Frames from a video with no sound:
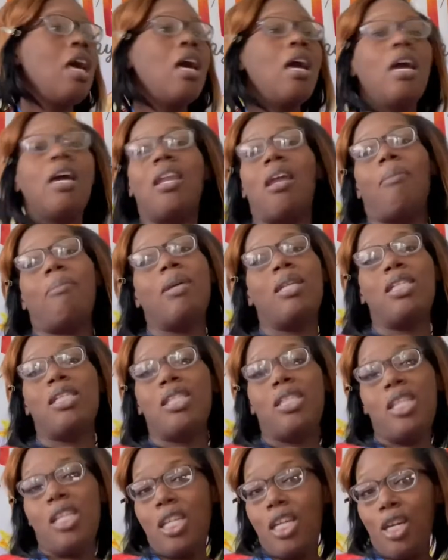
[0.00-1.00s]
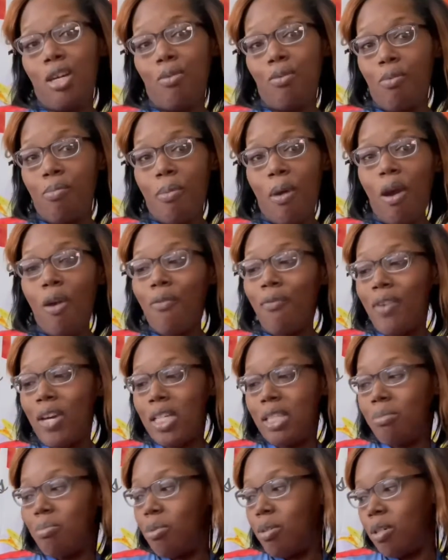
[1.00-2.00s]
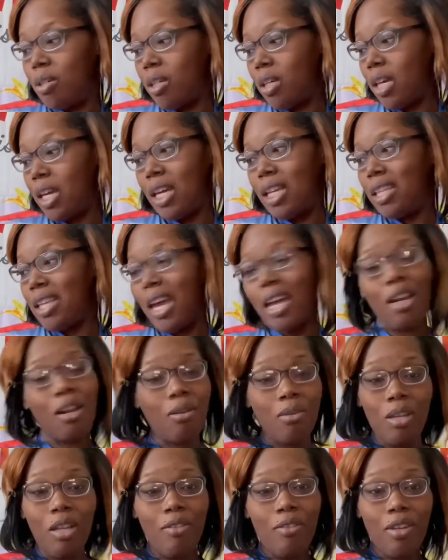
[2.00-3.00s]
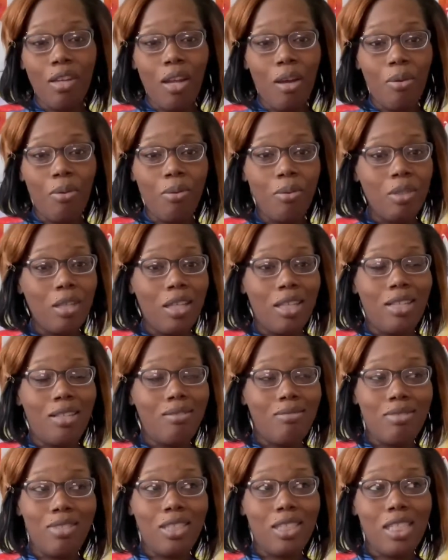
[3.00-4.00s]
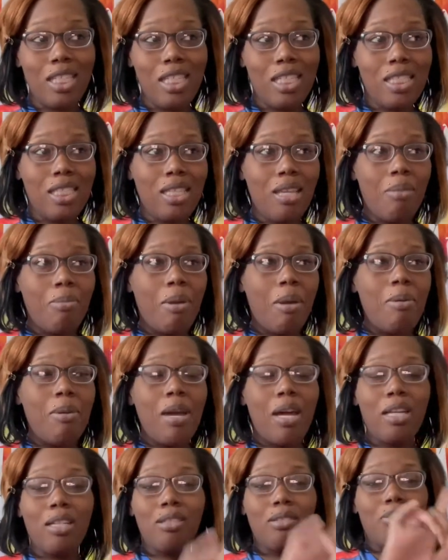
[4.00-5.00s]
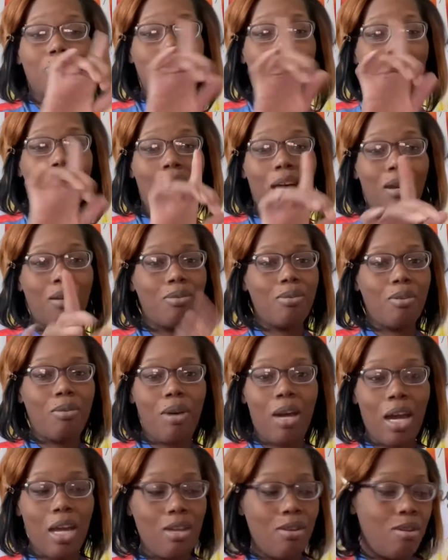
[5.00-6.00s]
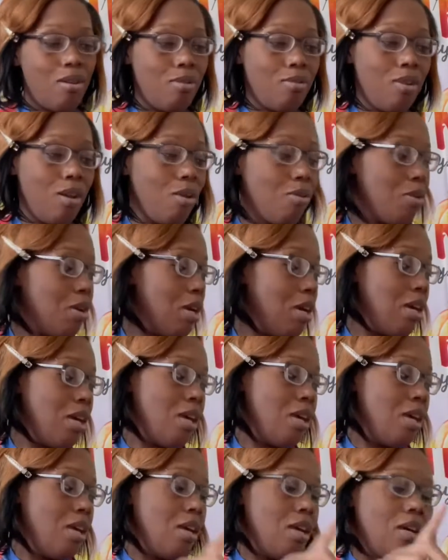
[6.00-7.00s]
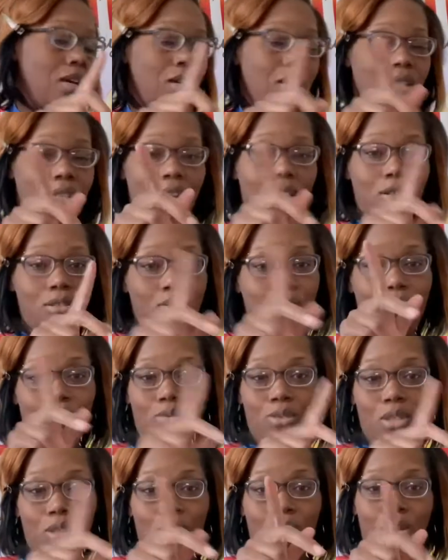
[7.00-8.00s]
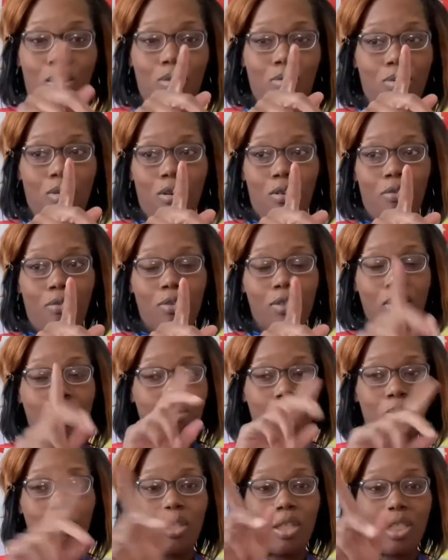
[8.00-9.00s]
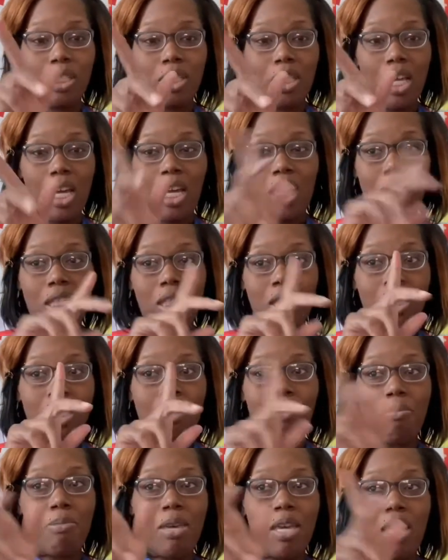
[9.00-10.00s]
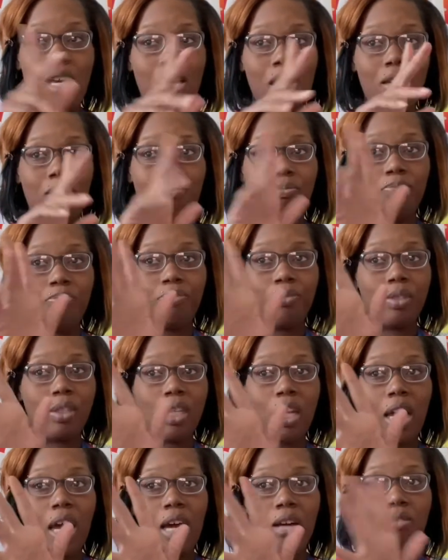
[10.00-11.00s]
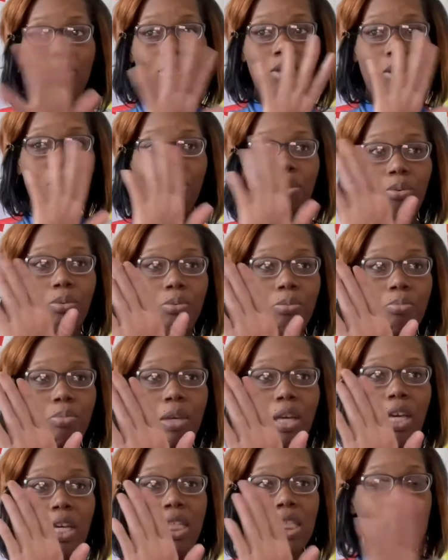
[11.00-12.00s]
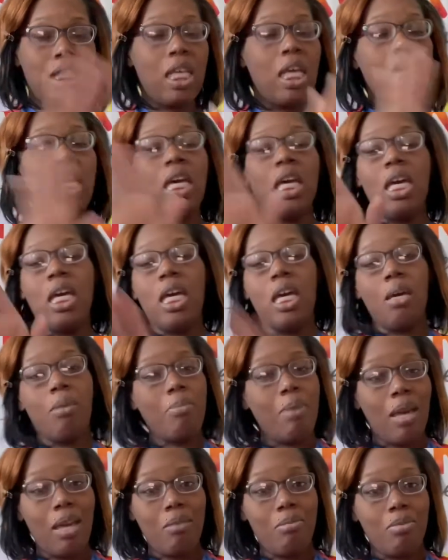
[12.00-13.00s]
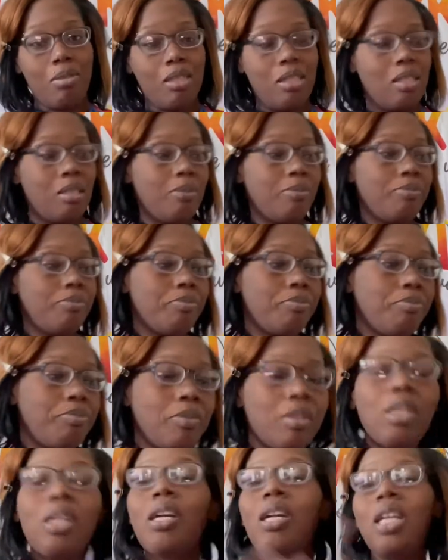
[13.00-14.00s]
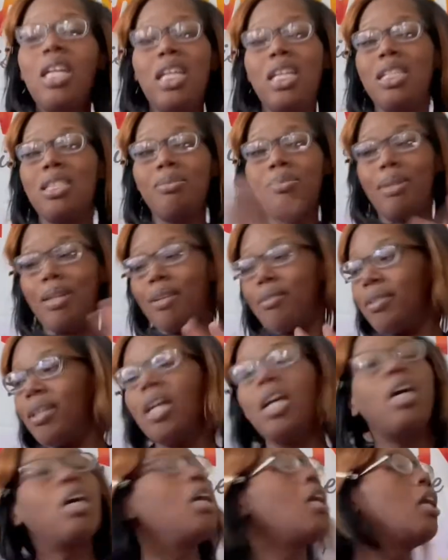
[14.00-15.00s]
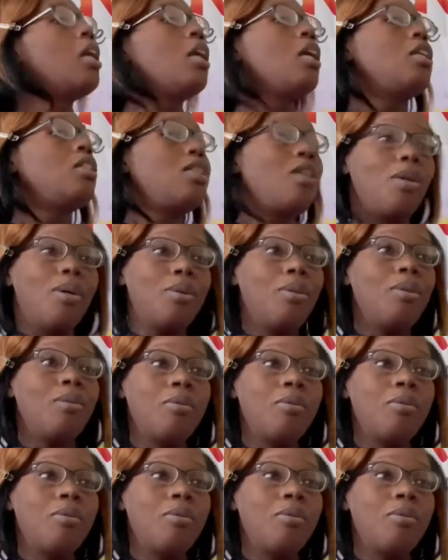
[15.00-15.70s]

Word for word: and I'm in the Shein group on Facebook and they don't even know that Shein sell baby out I don't know how you don't know. Cause all you do is scroll over to plus size men, household, oh, pets, babies, kids, kids, whatever. So